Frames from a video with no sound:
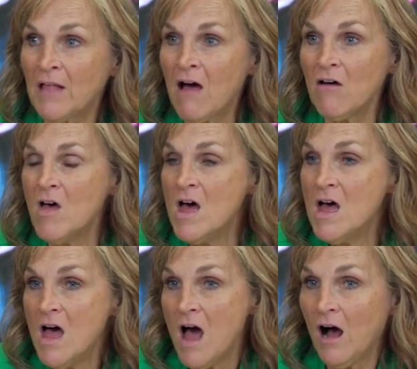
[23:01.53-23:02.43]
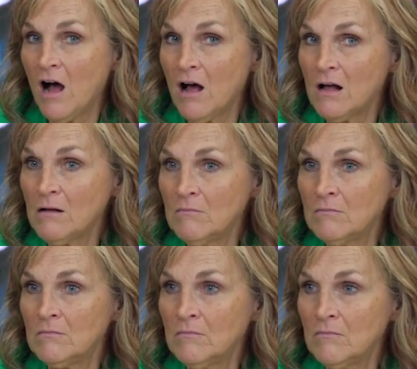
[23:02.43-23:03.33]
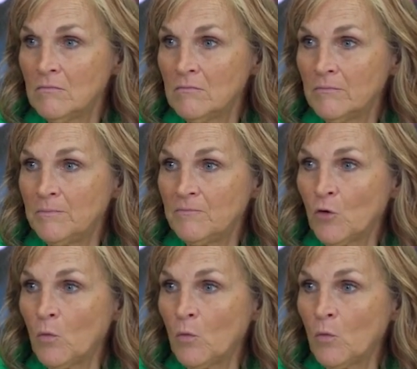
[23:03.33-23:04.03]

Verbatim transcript: out for